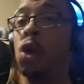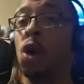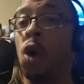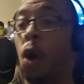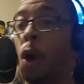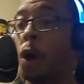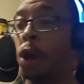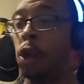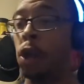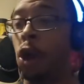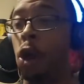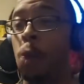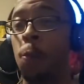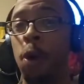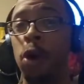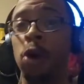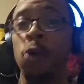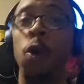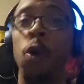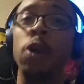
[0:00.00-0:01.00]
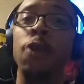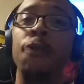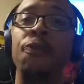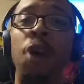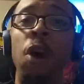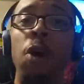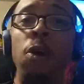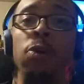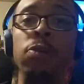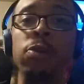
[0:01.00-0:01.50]
on your Motorola
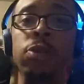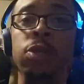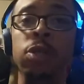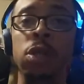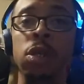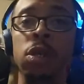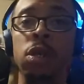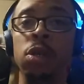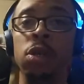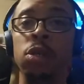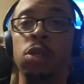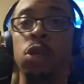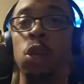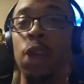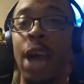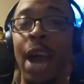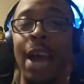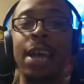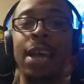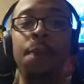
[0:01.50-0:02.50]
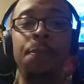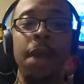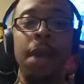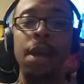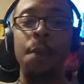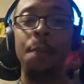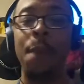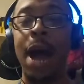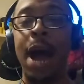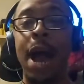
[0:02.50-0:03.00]
phones. So you gotta keep that
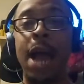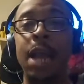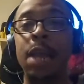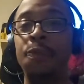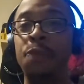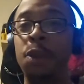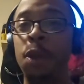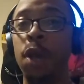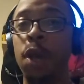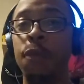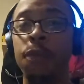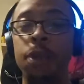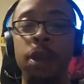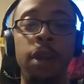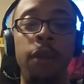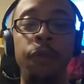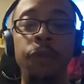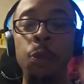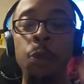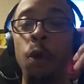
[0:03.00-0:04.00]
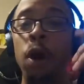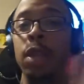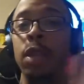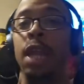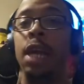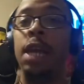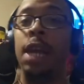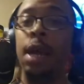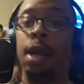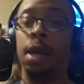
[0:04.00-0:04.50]
in mind if, if, if you want
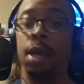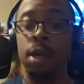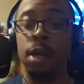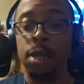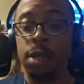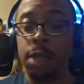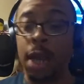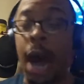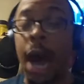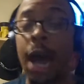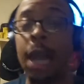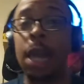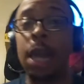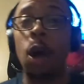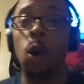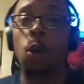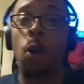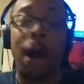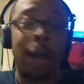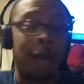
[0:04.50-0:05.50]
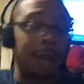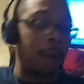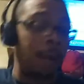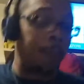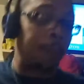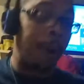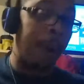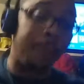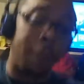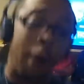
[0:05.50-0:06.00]
the, the audio quality.
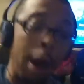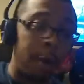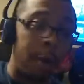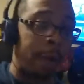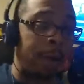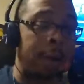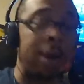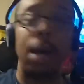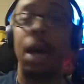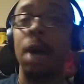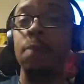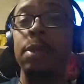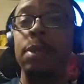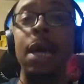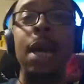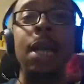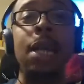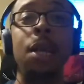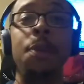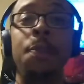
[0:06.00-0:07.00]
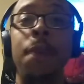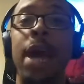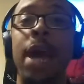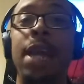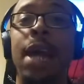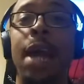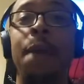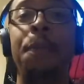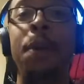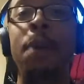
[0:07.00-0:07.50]
But bro, I'm telling you, man,
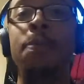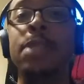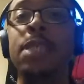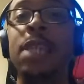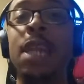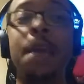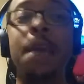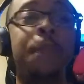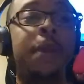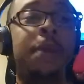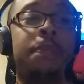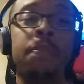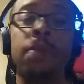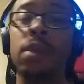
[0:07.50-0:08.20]
like people sleeping,